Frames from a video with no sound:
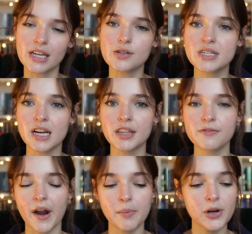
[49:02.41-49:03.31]
that you see on the
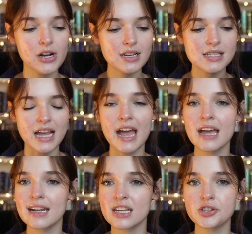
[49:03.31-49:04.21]
front of books,
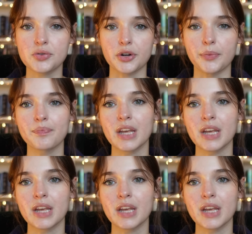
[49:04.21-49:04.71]
and it's true.